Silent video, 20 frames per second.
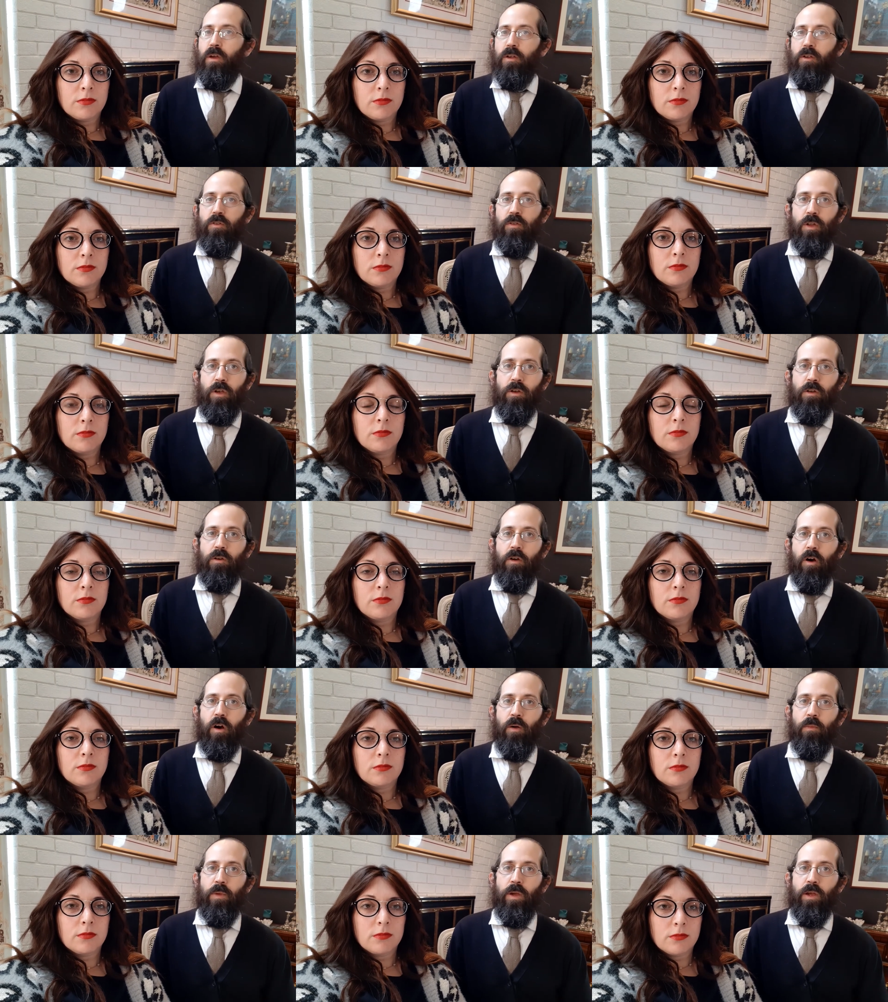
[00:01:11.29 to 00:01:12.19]
Speaker 1: you didn't
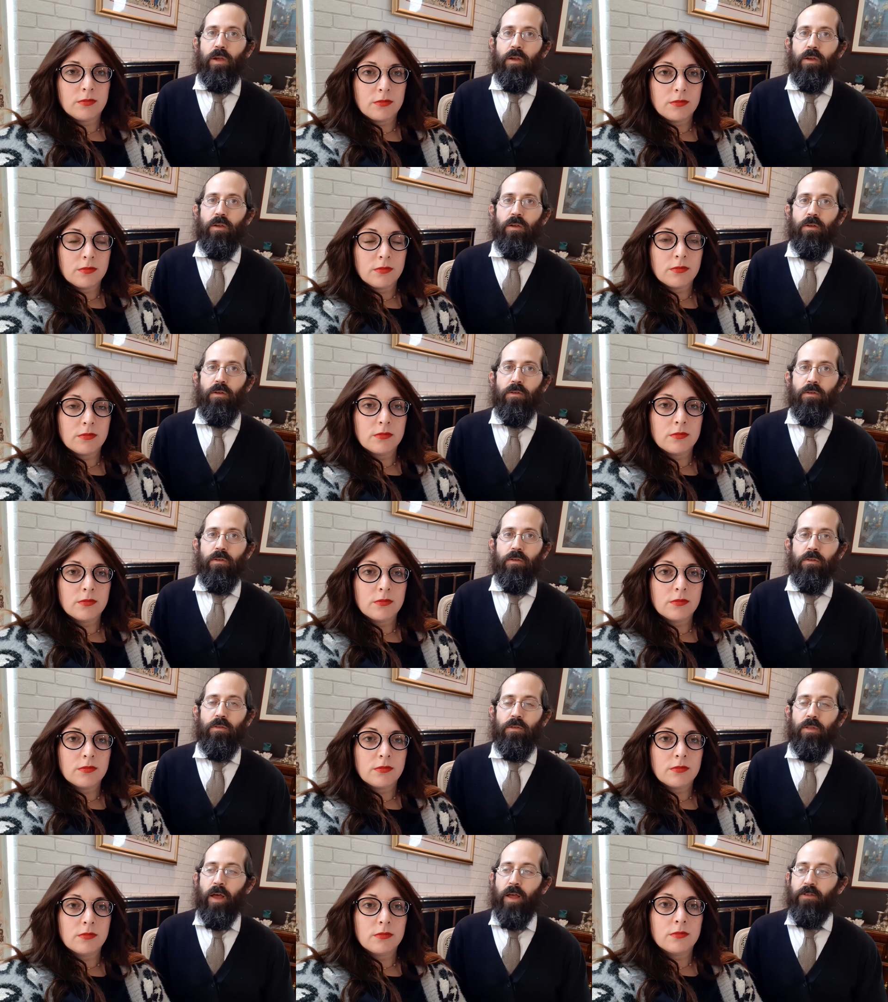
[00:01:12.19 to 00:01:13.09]
call me
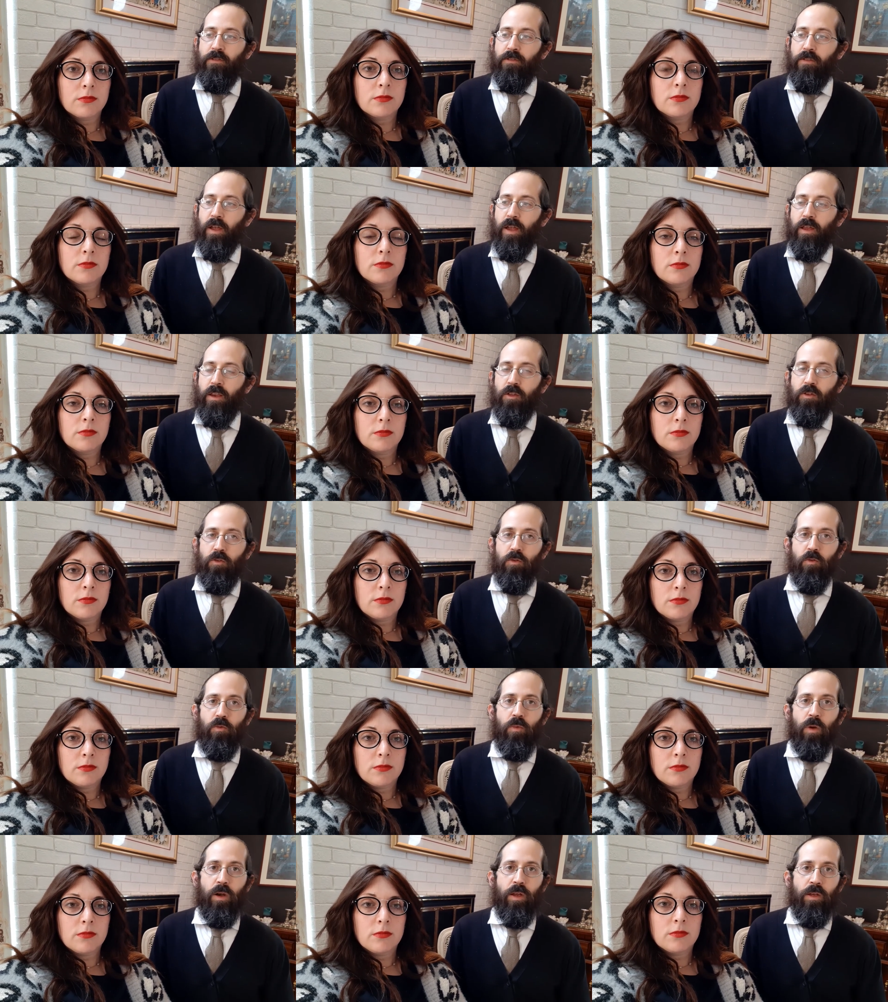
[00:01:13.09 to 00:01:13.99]
last night and you
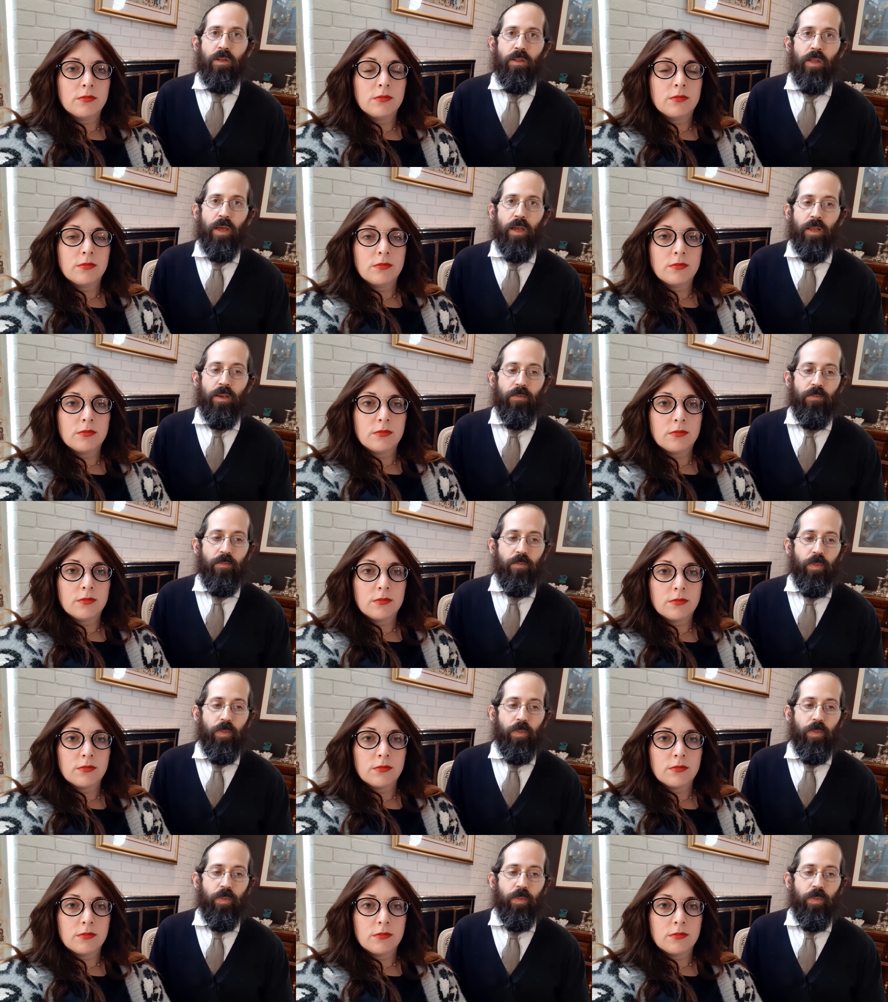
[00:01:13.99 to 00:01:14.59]
were running late.